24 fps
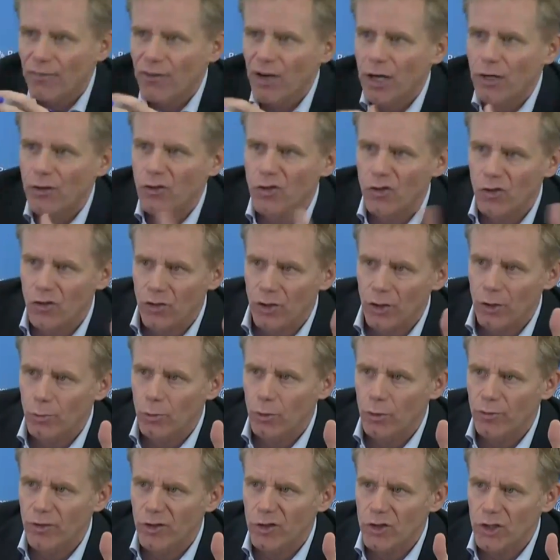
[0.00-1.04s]
virus is still
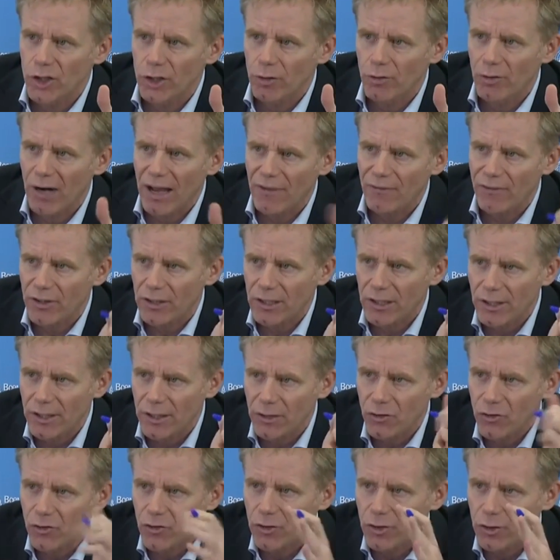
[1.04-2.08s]
moving geographically,
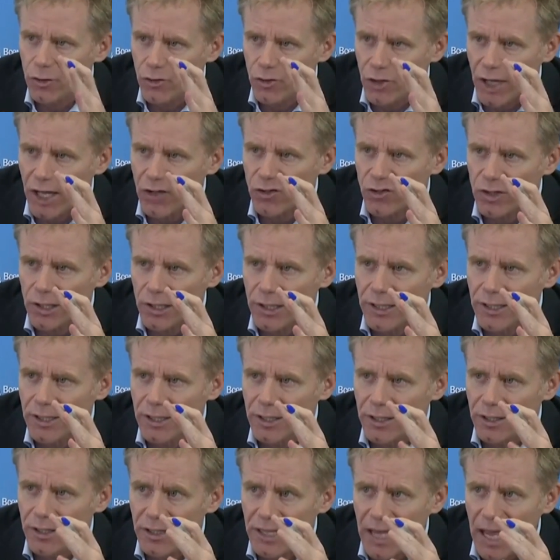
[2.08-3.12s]
still
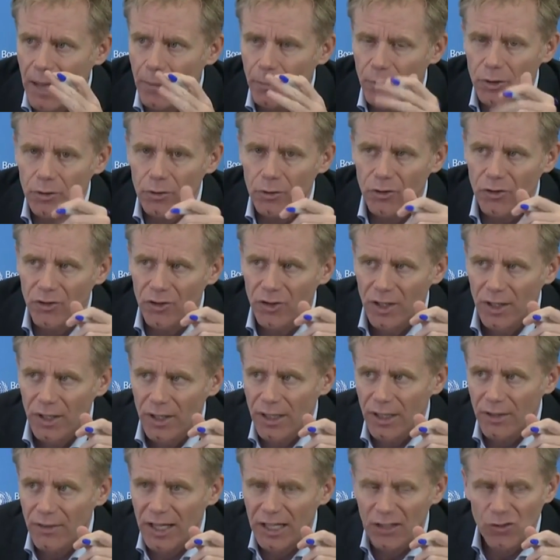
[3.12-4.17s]
escalating in capitals,
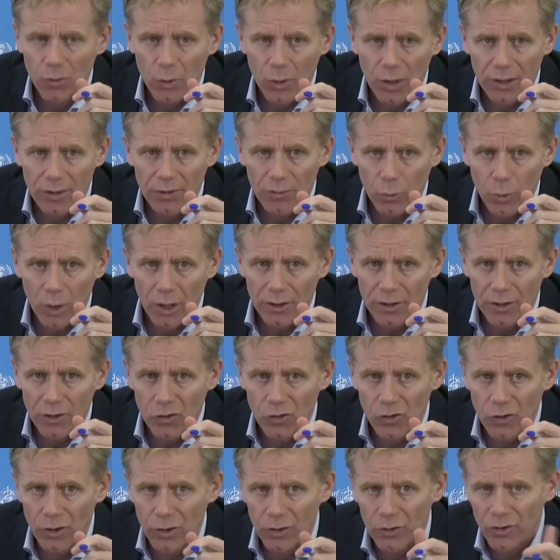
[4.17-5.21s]
and that's what
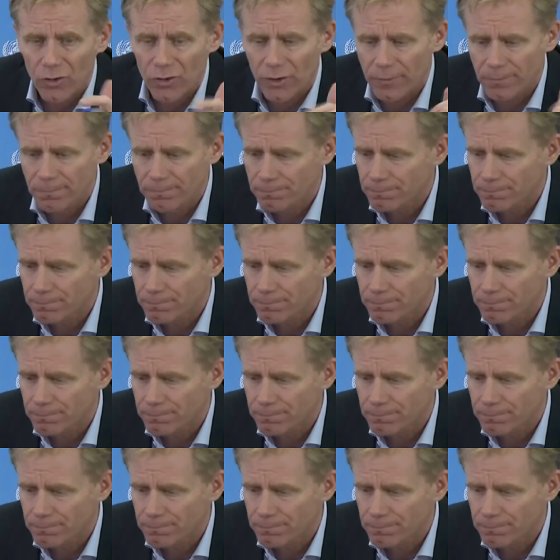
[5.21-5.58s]
concerns you.